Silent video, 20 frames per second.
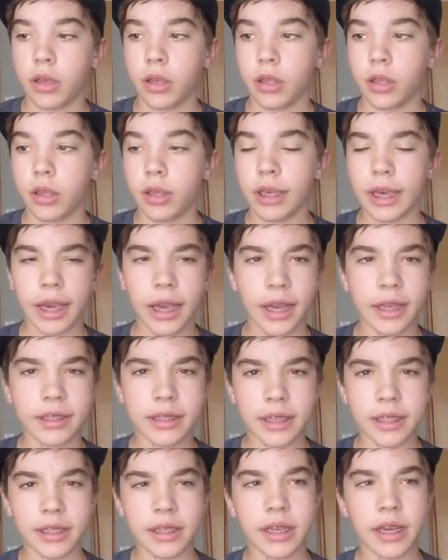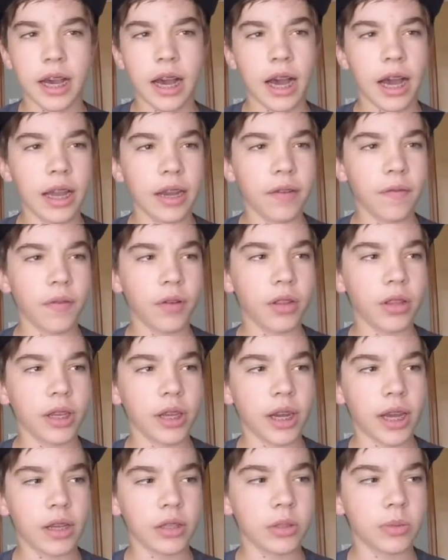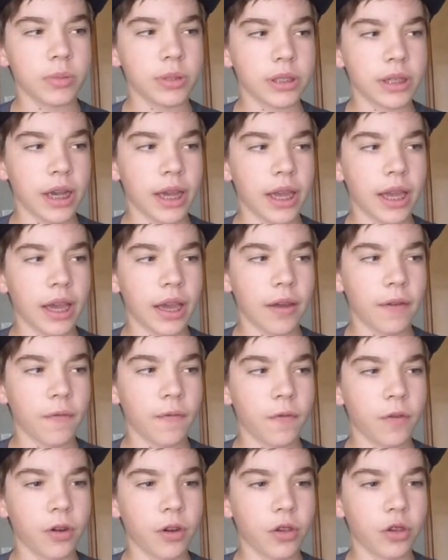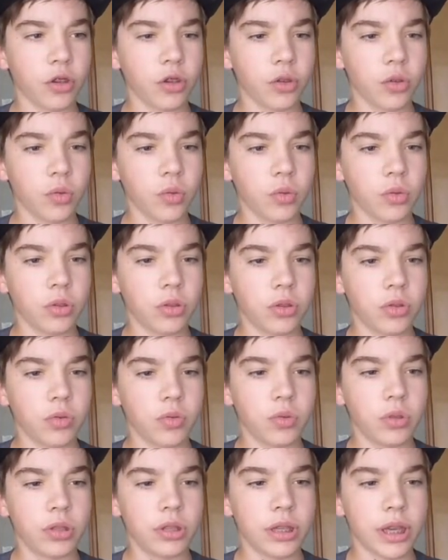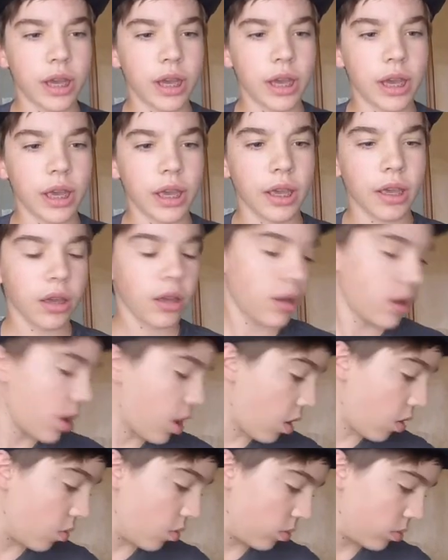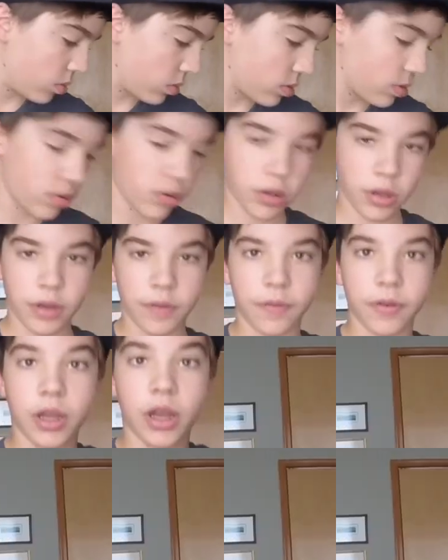yeah, guys, that's kind of all the announcements I have for you today. Oh, I forgot.